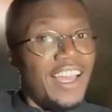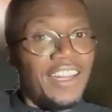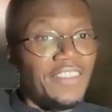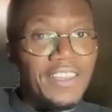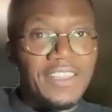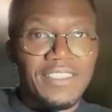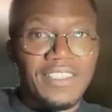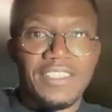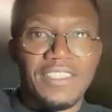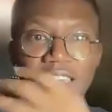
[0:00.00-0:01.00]
And the thing is
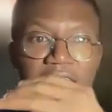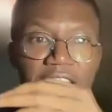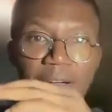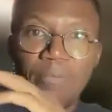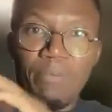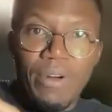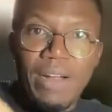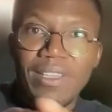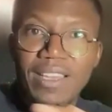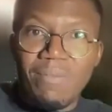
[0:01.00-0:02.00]
this, I'm
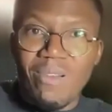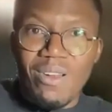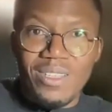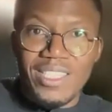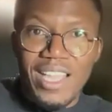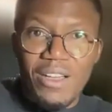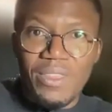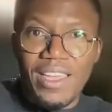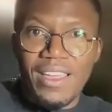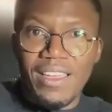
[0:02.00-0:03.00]
probably that product is
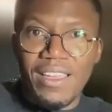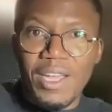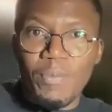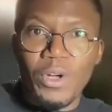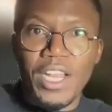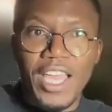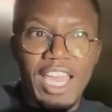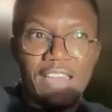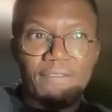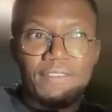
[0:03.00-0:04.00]
out there, but
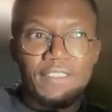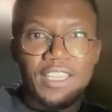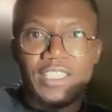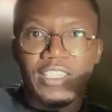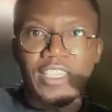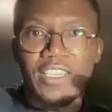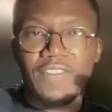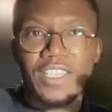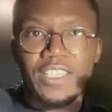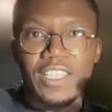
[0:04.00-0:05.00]
if there's an
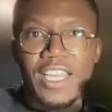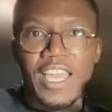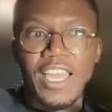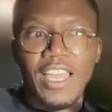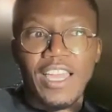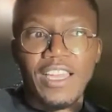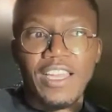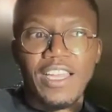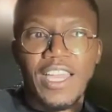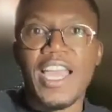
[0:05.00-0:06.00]

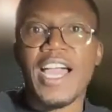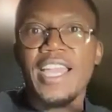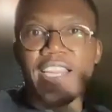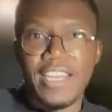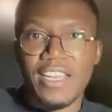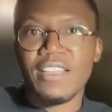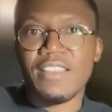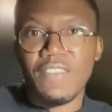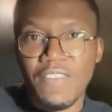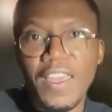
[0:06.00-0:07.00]
AI data
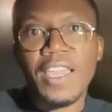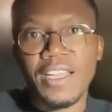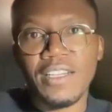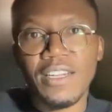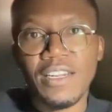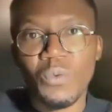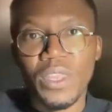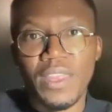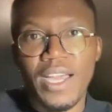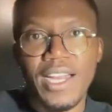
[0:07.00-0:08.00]
thinking
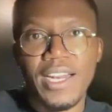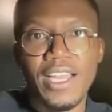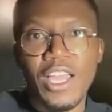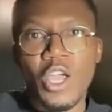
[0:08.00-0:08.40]
with that,